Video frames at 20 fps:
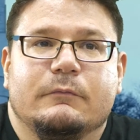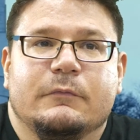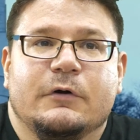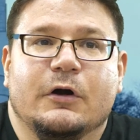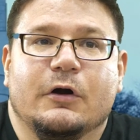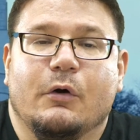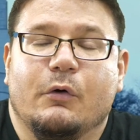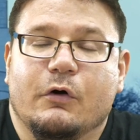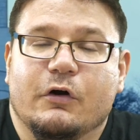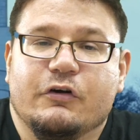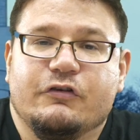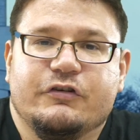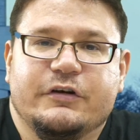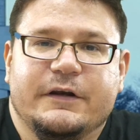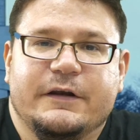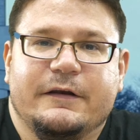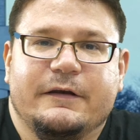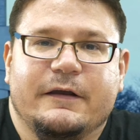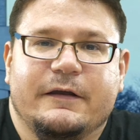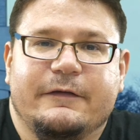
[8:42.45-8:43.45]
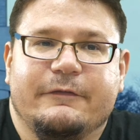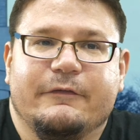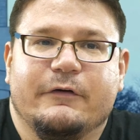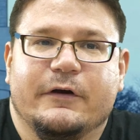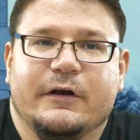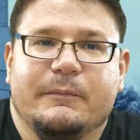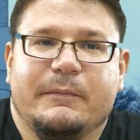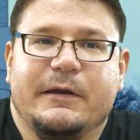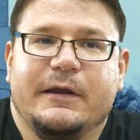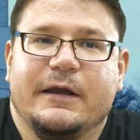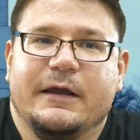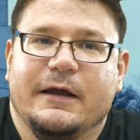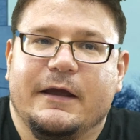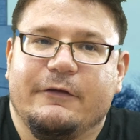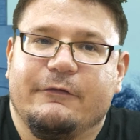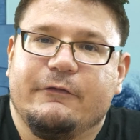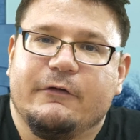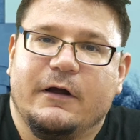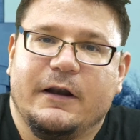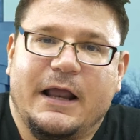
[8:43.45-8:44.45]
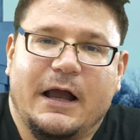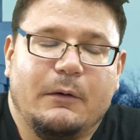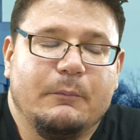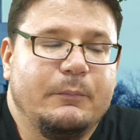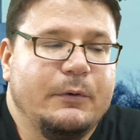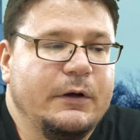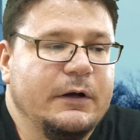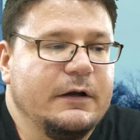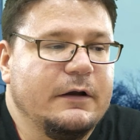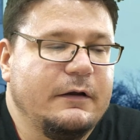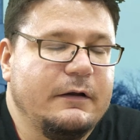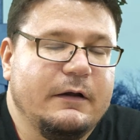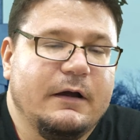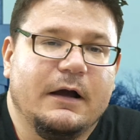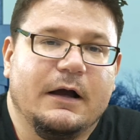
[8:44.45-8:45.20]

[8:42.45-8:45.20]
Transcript: her origin is going to be a sought out book.